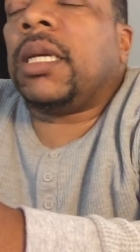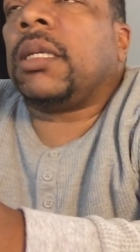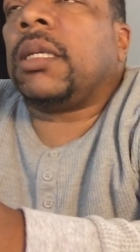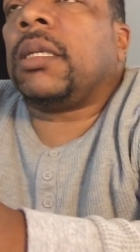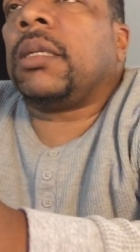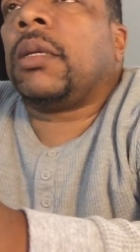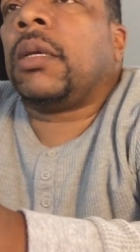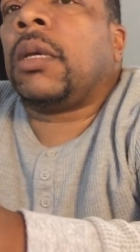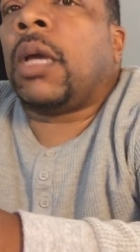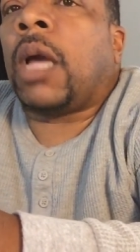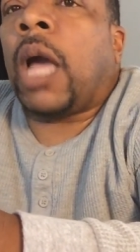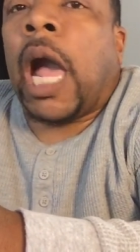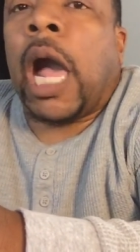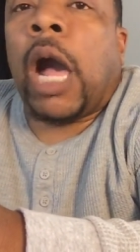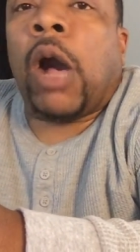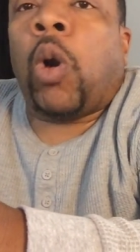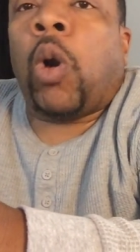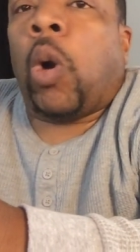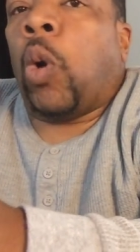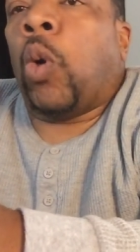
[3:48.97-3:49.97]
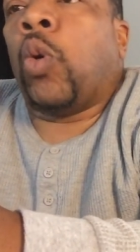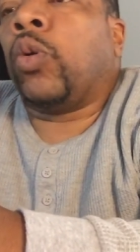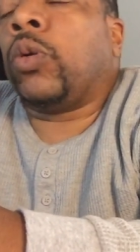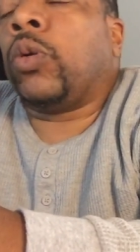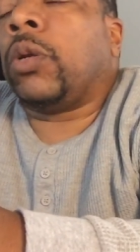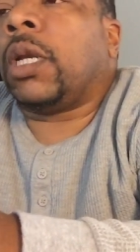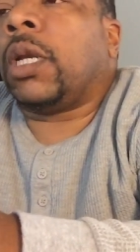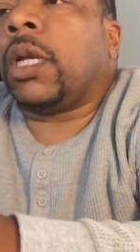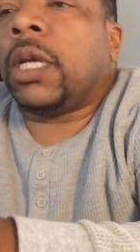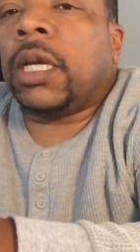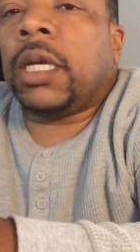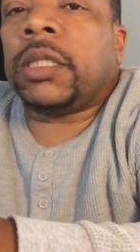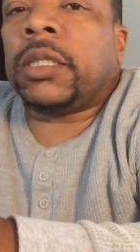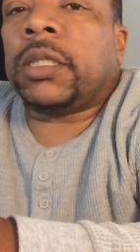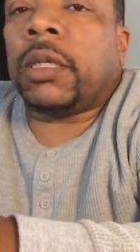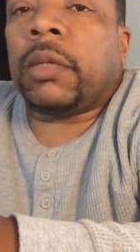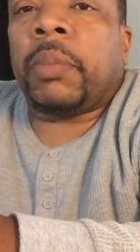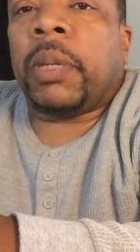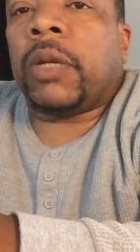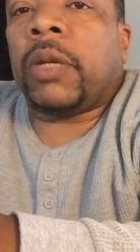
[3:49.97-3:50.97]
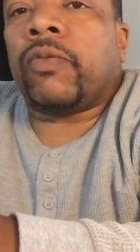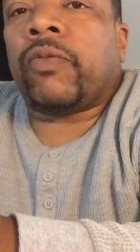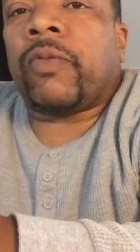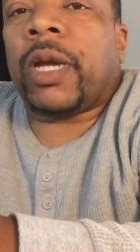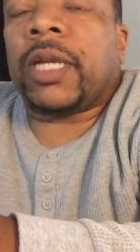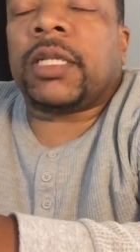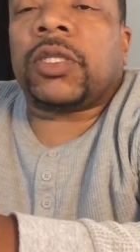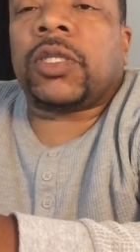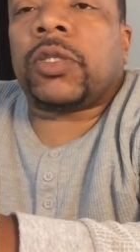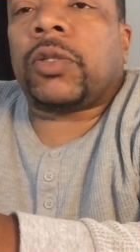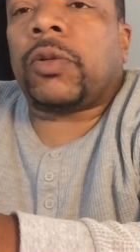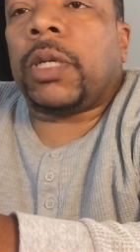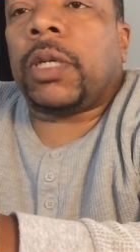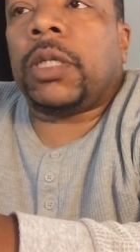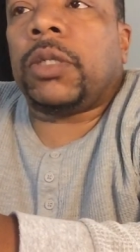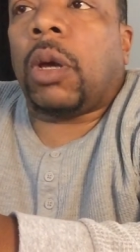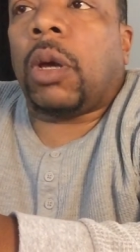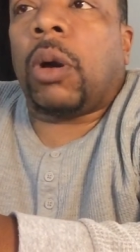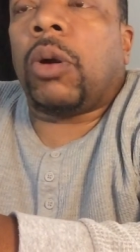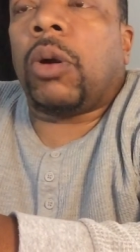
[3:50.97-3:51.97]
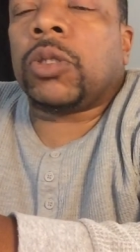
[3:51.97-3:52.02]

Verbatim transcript: how old it is. They've been registering dogs.